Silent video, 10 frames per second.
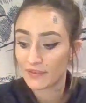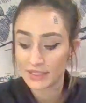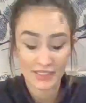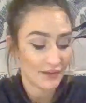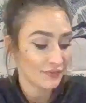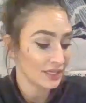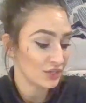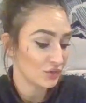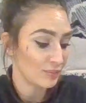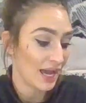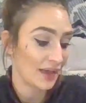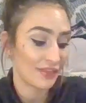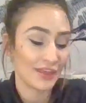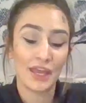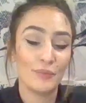It's definitely a new path,
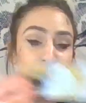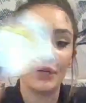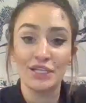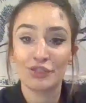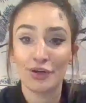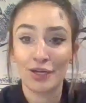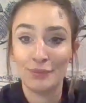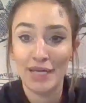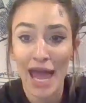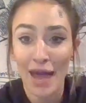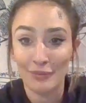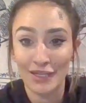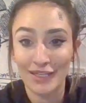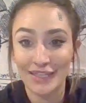and but it's gonna be happy.